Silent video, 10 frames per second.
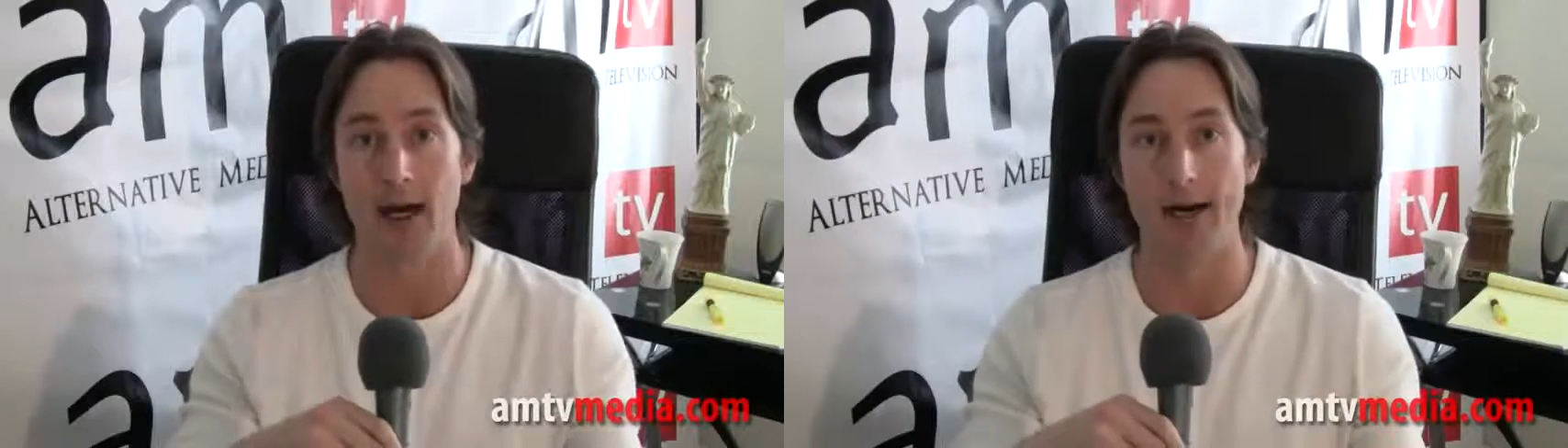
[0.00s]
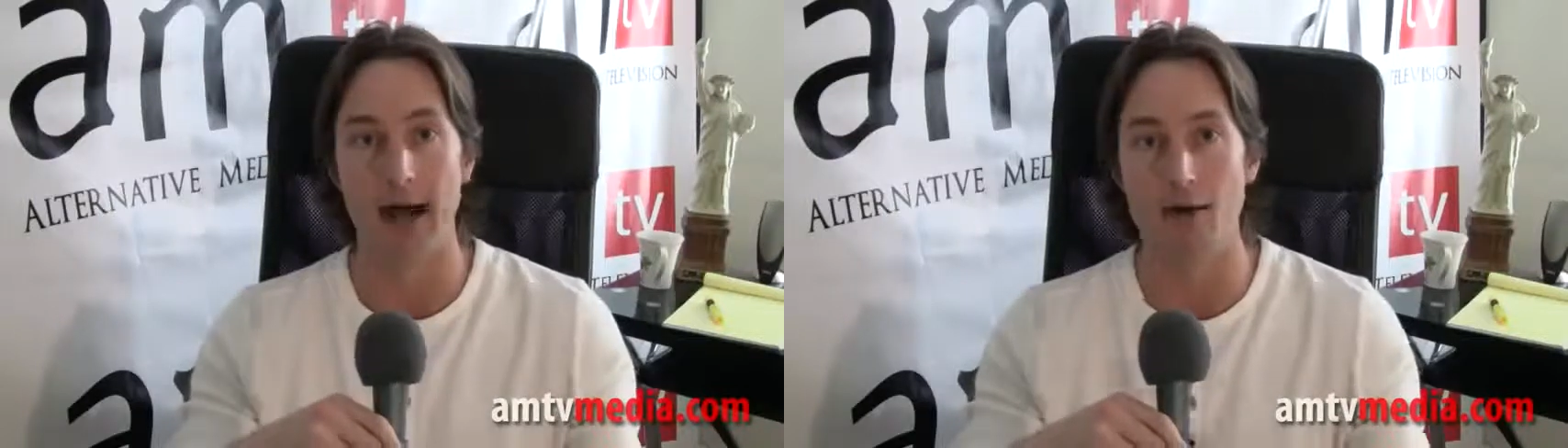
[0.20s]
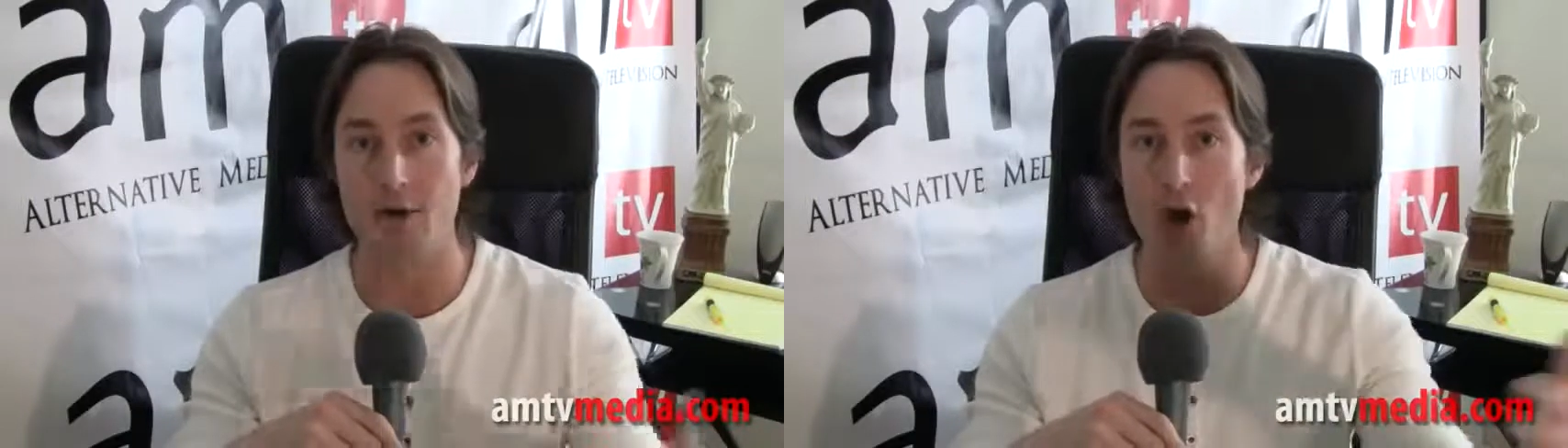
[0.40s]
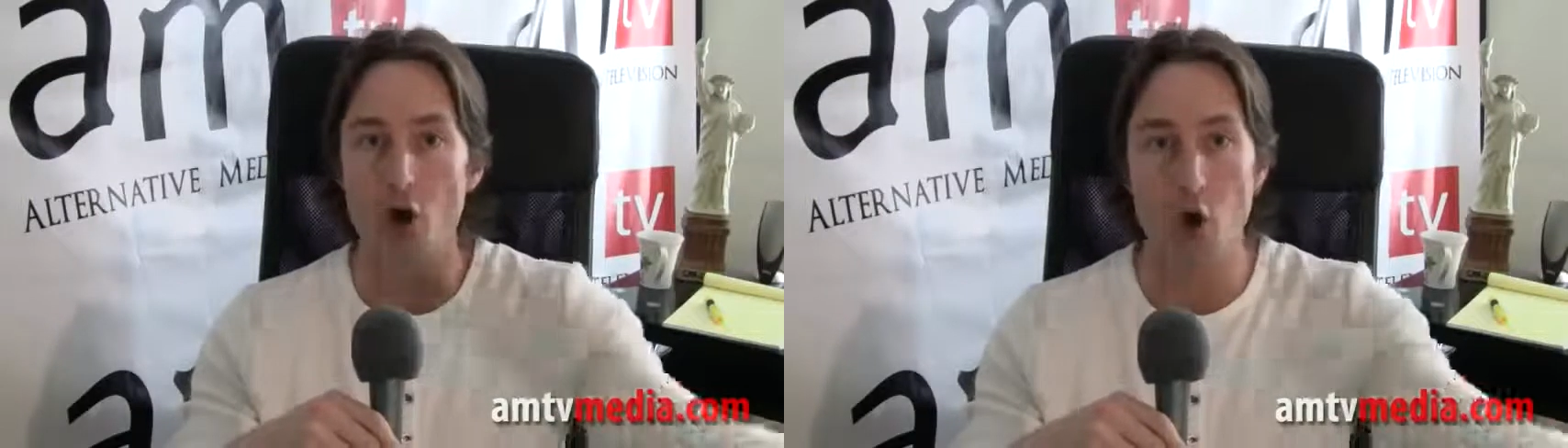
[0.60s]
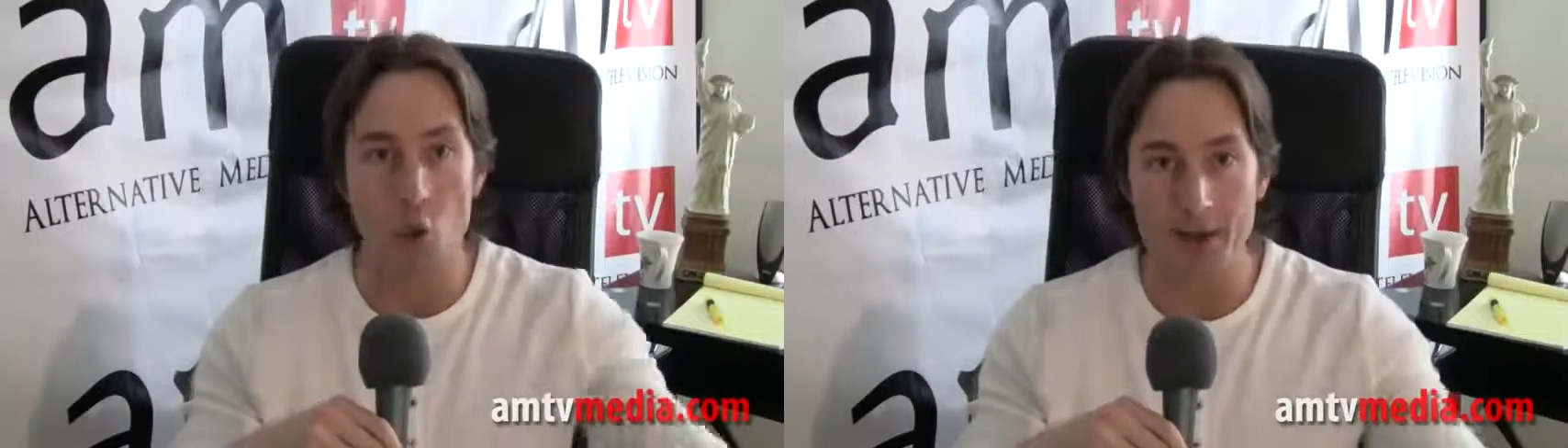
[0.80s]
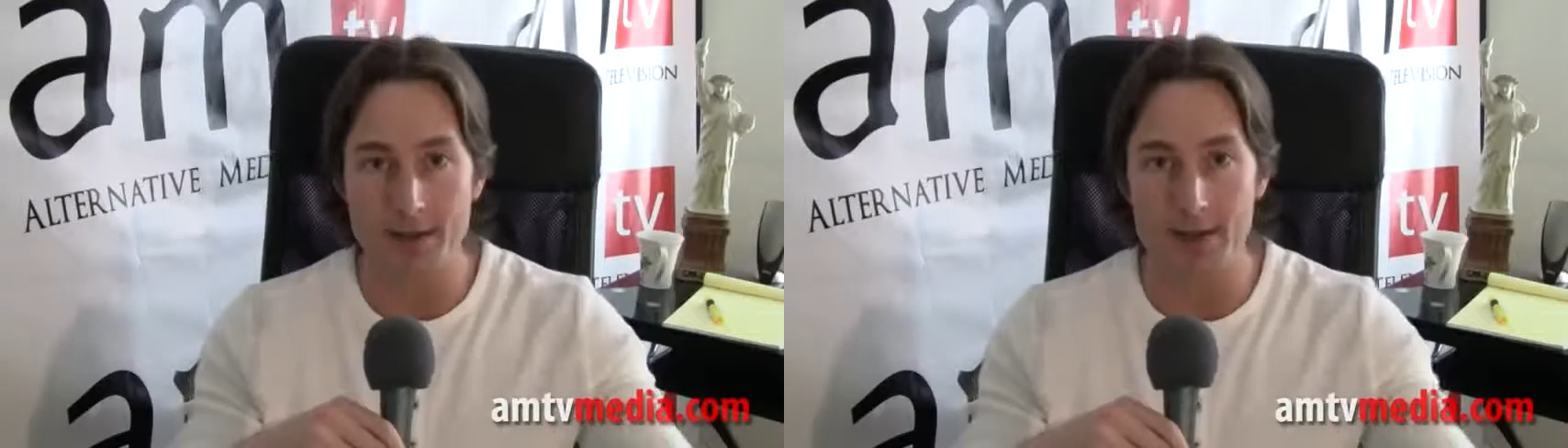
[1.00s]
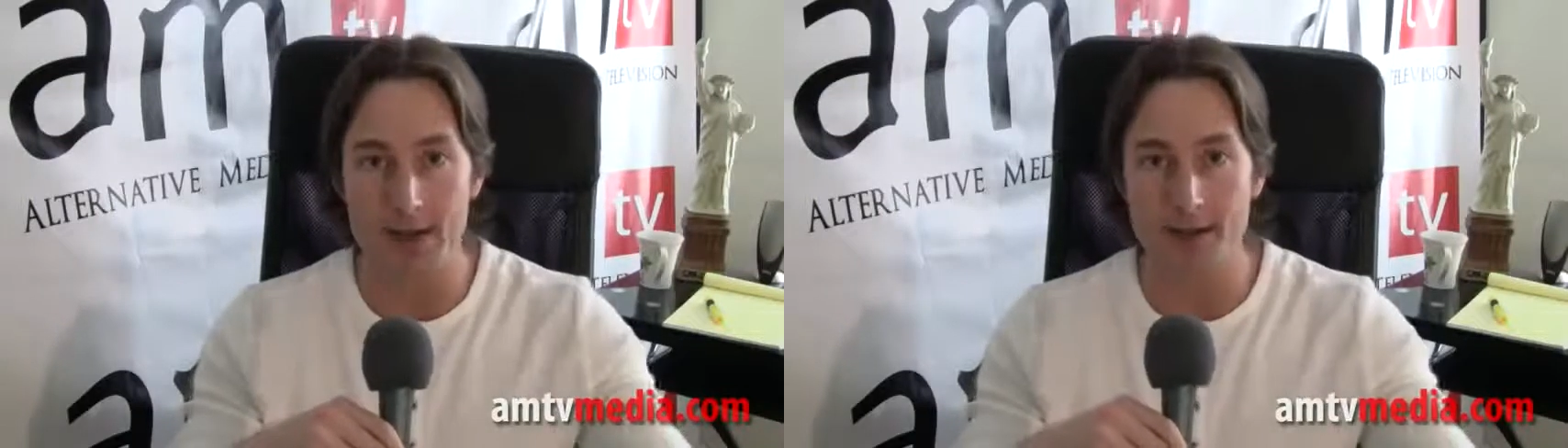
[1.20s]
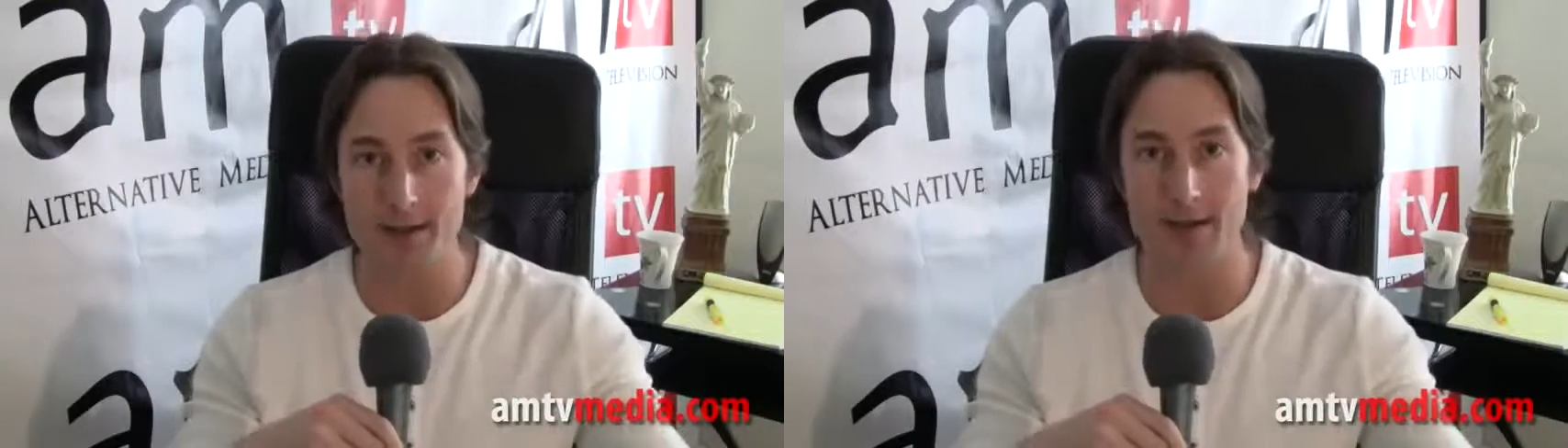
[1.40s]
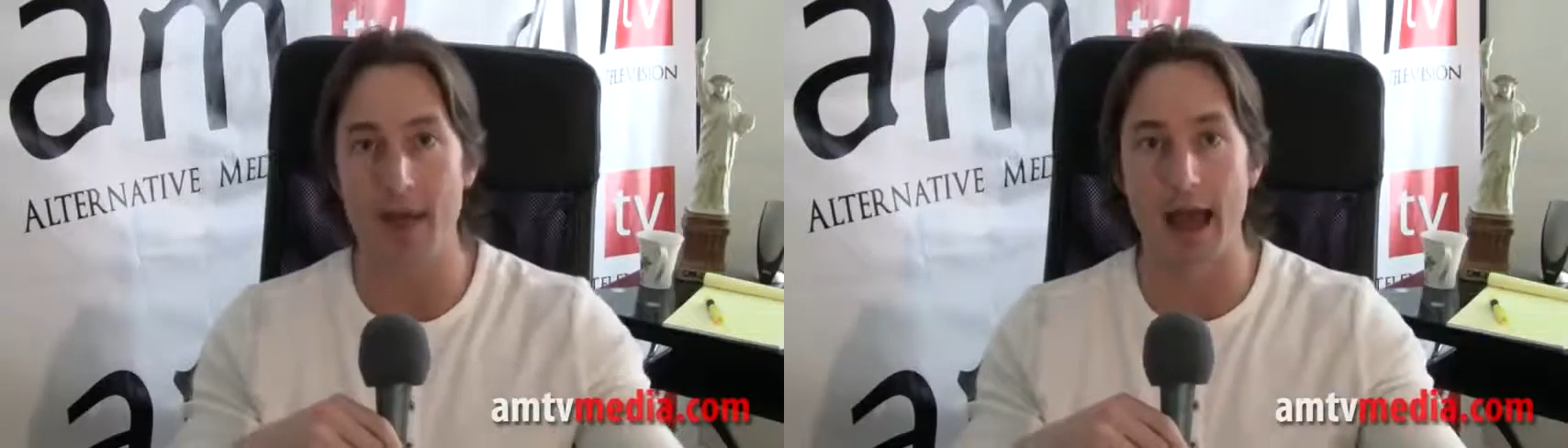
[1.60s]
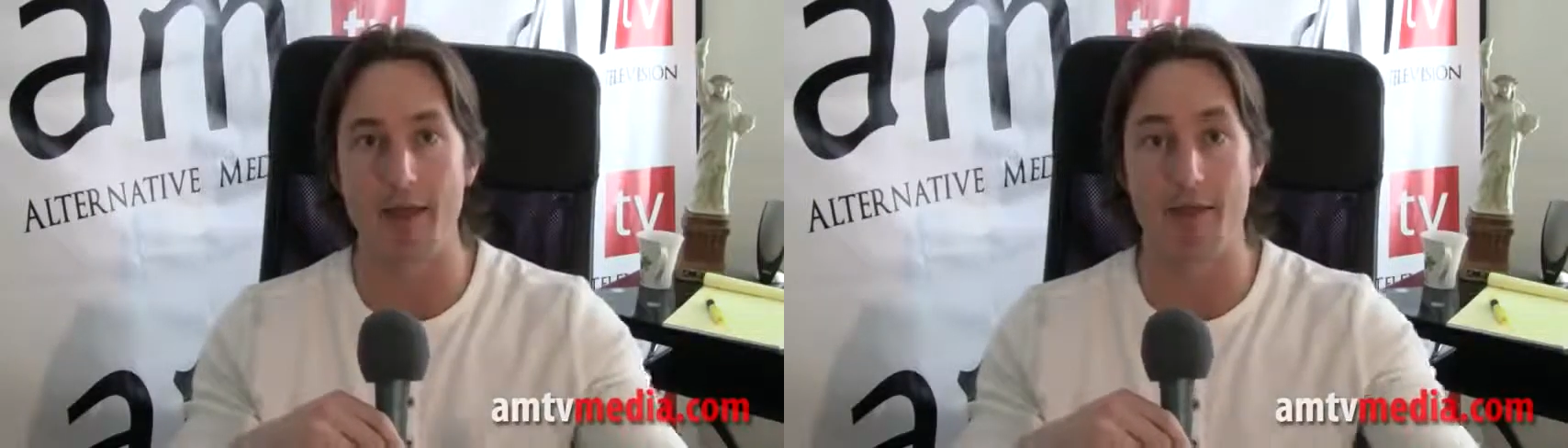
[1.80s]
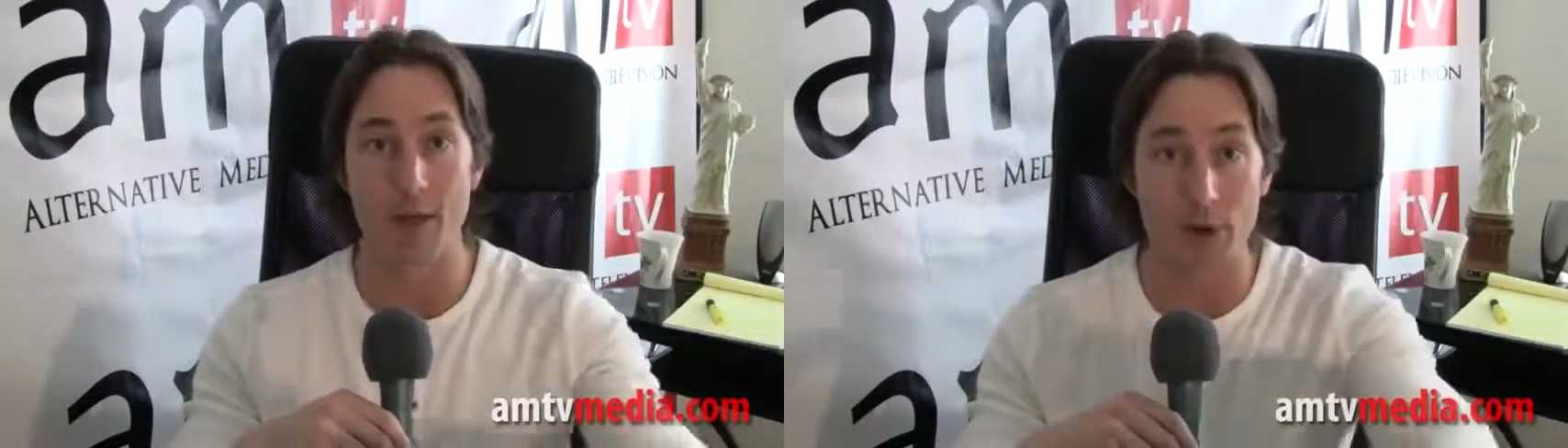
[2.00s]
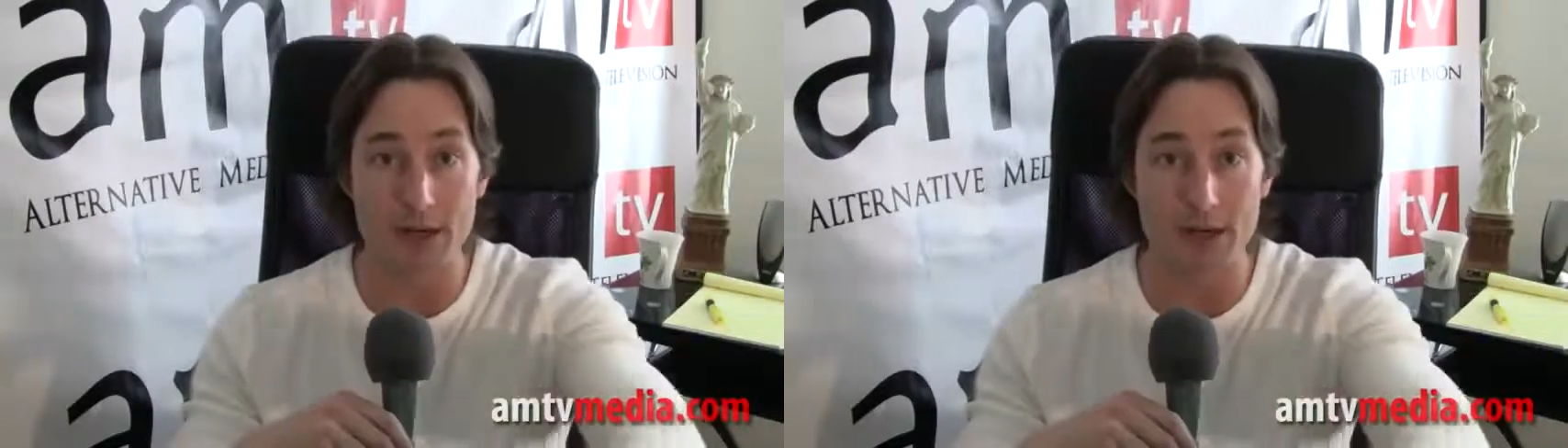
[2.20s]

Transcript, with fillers: Uh, now, it's no coincidence that the